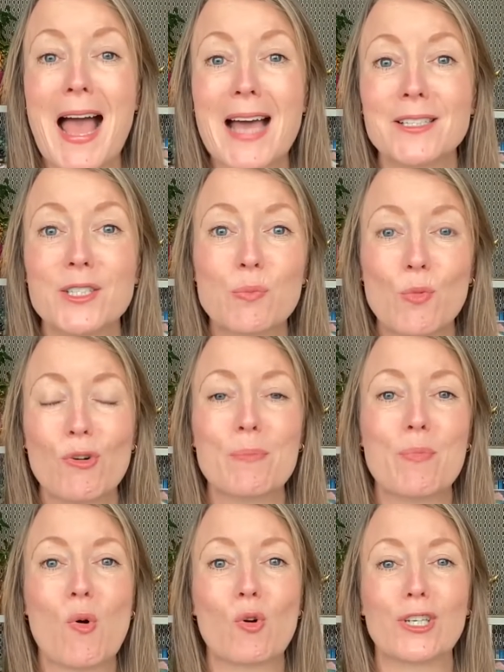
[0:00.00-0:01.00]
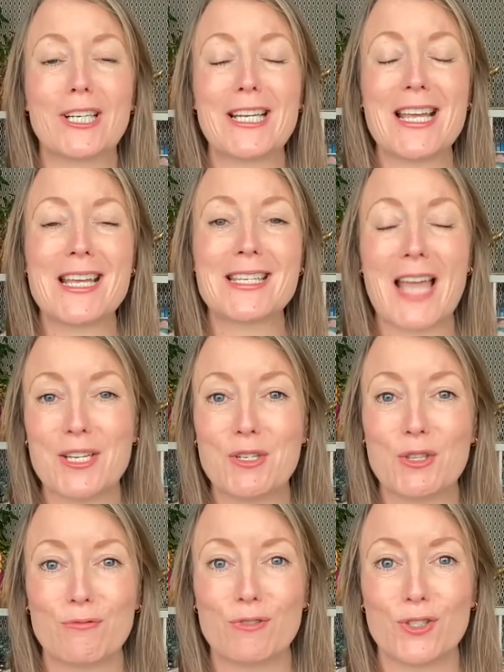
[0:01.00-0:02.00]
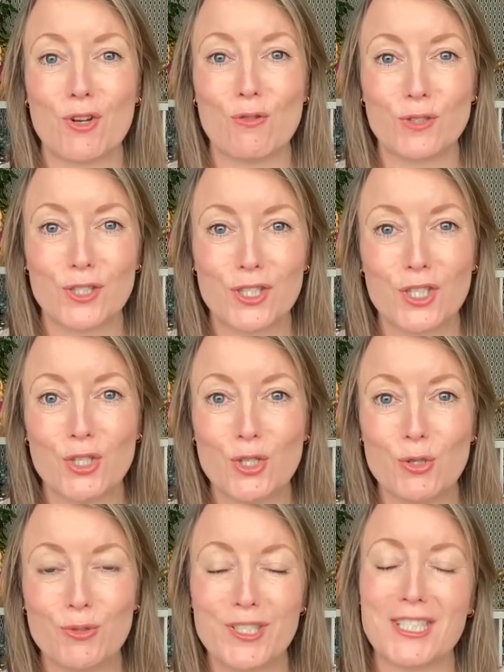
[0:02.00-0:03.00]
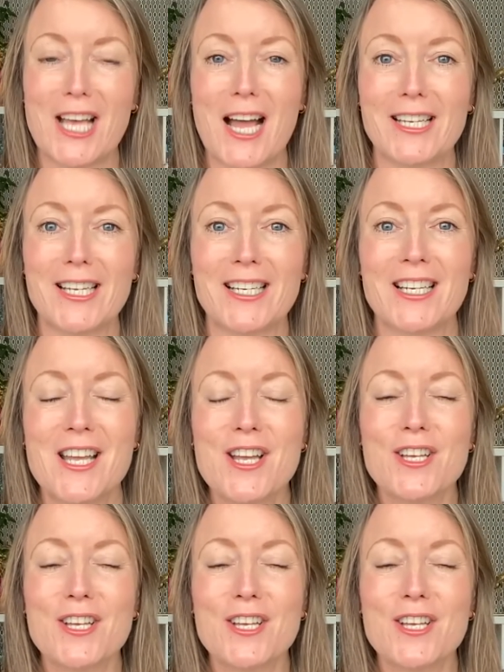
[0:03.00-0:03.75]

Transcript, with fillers: and more importantly, get you the results you desire.